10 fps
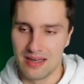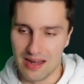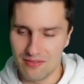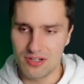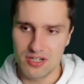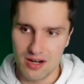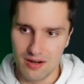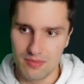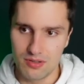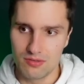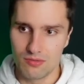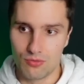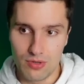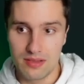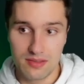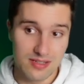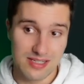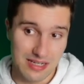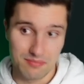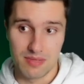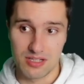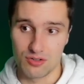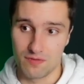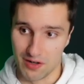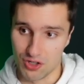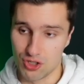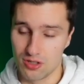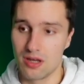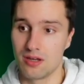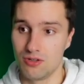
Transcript: every time you read this send message function,